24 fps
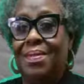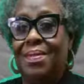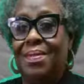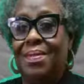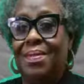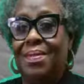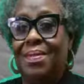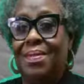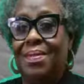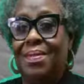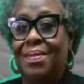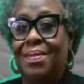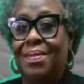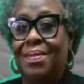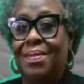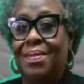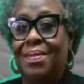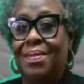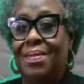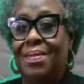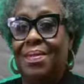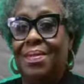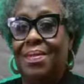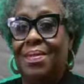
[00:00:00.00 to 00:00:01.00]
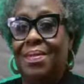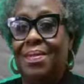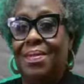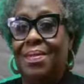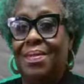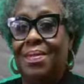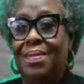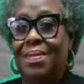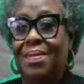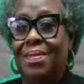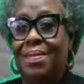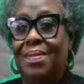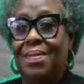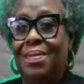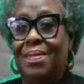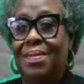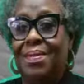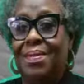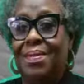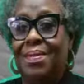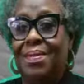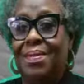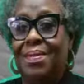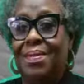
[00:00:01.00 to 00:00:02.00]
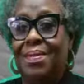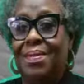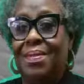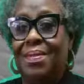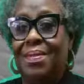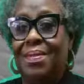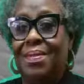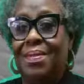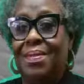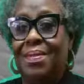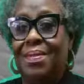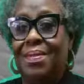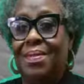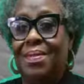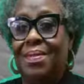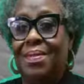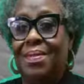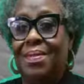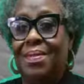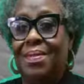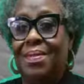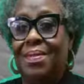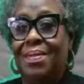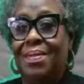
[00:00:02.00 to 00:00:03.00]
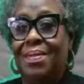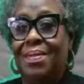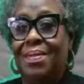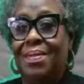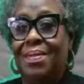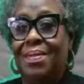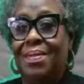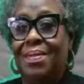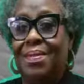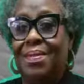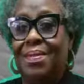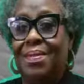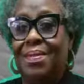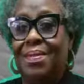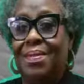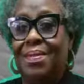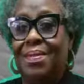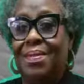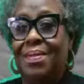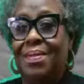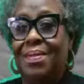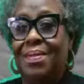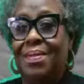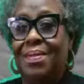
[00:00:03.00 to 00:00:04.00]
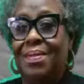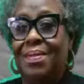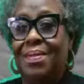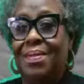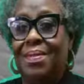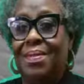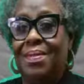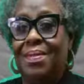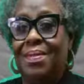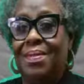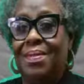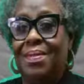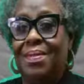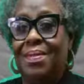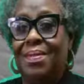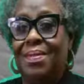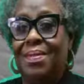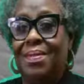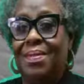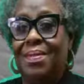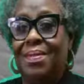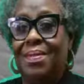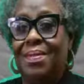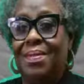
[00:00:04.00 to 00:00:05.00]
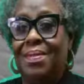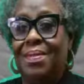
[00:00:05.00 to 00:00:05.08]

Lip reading: This is a still picture; no speech is visible.